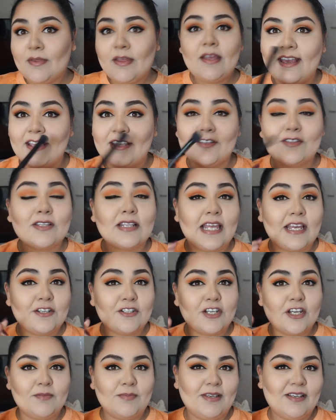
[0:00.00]
I use the light
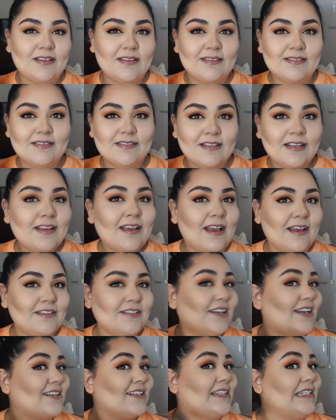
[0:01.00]
shade because, as you
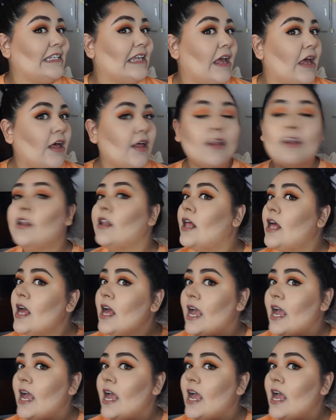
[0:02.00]
guys can tell,